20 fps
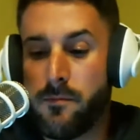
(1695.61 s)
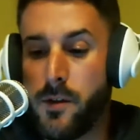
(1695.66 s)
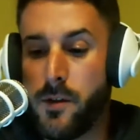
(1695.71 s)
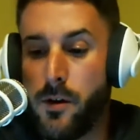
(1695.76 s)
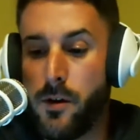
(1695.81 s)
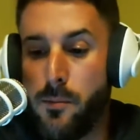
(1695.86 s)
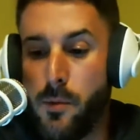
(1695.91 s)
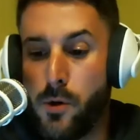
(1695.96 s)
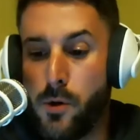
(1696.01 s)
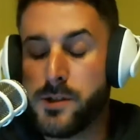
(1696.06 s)

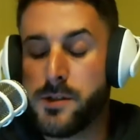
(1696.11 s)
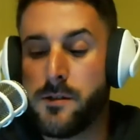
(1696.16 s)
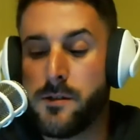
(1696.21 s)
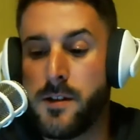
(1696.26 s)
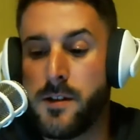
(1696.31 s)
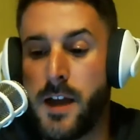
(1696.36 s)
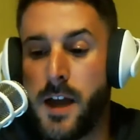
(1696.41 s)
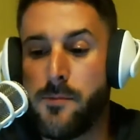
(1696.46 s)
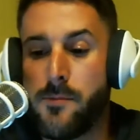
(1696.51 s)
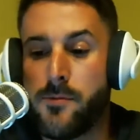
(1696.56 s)
Most of the
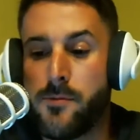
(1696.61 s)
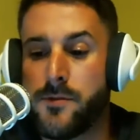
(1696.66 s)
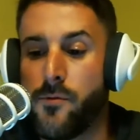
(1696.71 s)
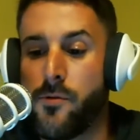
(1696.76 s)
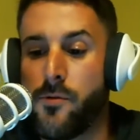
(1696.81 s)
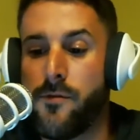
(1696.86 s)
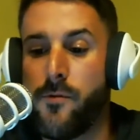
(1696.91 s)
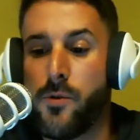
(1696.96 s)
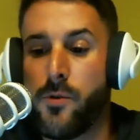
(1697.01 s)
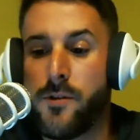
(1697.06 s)
time was
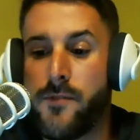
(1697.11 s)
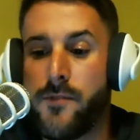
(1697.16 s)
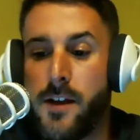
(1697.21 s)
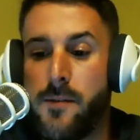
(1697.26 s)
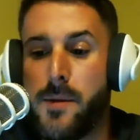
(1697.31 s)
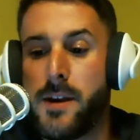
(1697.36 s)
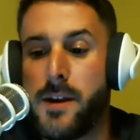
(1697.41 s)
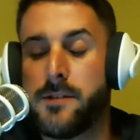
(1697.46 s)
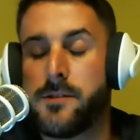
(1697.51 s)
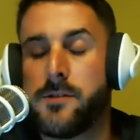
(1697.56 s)
for
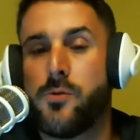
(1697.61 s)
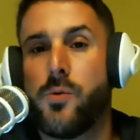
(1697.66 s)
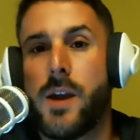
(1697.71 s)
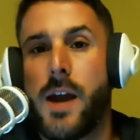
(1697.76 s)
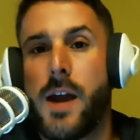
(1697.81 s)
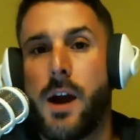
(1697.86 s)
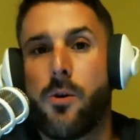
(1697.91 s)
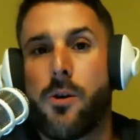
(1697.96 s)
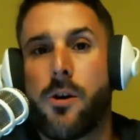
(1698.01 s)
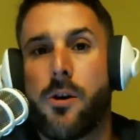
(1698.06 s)
45 minutes to an
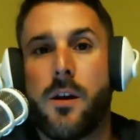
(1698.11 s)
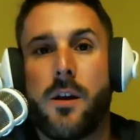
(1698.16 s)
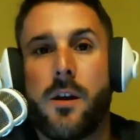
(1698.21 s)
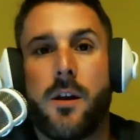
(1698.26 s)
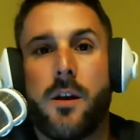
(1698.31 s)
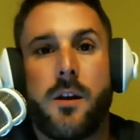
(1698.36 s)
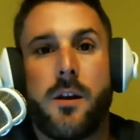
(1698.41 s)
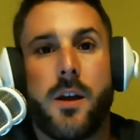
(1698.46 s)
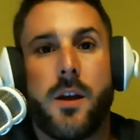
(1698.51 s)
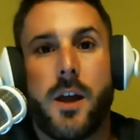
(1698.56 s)
hour,
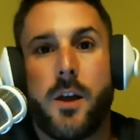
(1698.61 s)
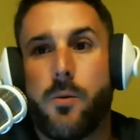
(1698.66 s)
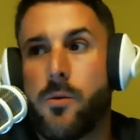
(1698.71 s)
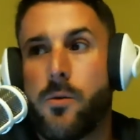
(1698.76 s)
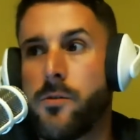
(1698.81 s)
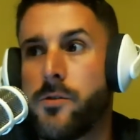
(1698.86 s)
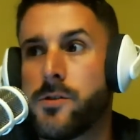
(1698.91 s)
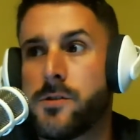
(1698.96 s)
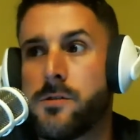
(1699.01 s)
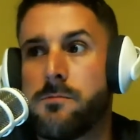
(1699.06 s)
and we
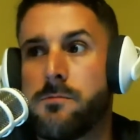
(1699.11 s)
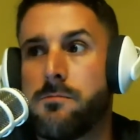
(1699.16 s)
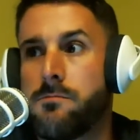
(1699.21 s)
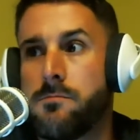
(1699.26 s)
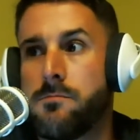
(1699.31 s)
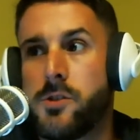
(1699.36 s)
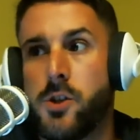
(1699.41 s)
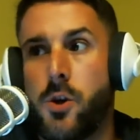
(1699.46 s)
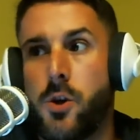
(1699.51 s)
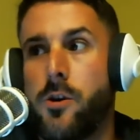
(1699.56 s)
were just
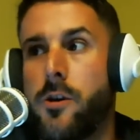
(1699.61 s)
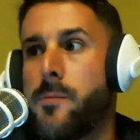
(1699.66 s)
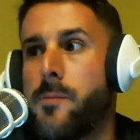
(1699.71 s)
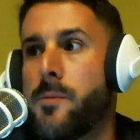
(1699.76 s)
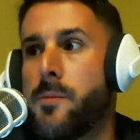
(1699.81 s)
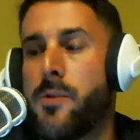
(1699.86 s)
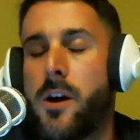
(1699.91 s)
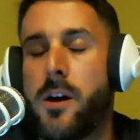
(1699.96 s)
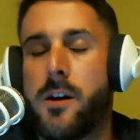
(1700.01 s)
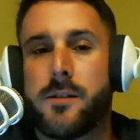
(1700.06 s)
showing them
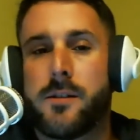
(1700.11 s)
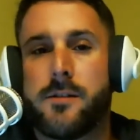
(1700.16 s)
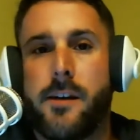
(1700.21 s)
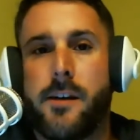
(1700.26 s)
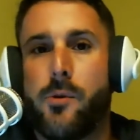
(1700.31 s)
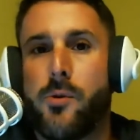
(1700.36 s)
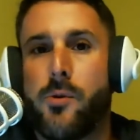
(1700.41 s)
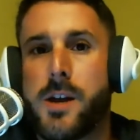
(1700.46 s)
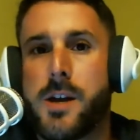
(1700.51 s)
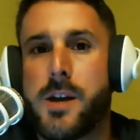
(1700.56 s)
the product,
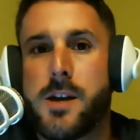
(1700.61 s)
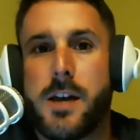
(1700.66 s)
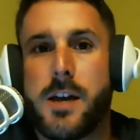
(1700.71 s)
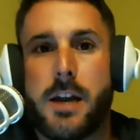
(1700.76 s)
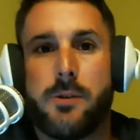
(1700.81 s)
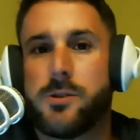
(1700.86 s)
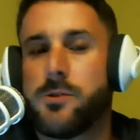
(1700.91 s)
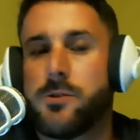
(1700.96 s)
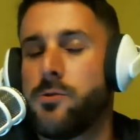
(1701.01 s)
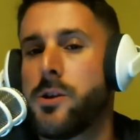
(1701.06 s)
demoing it, and
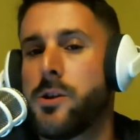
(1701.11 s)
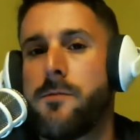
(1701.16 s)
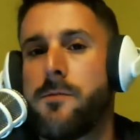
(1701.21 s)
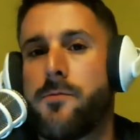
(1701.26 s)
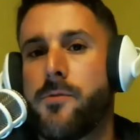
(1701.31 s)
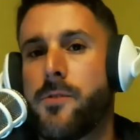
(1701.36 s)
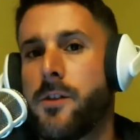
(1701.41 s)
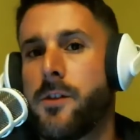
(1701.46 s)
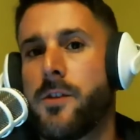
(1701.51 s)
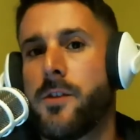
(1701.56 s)
I was just looking
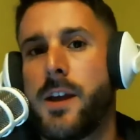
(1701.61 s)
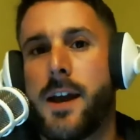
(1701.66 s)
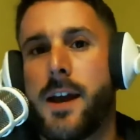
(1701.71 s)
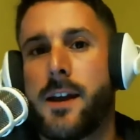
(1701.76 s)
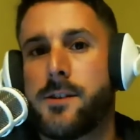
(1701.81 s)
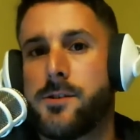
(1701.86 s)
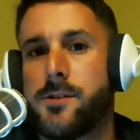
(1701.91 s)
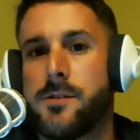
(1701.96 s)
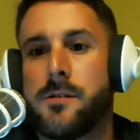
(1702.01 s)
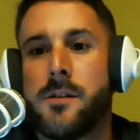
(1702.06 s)
for their
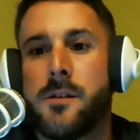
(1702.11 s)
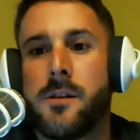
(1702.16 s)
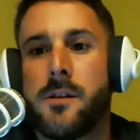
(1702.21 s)
reaction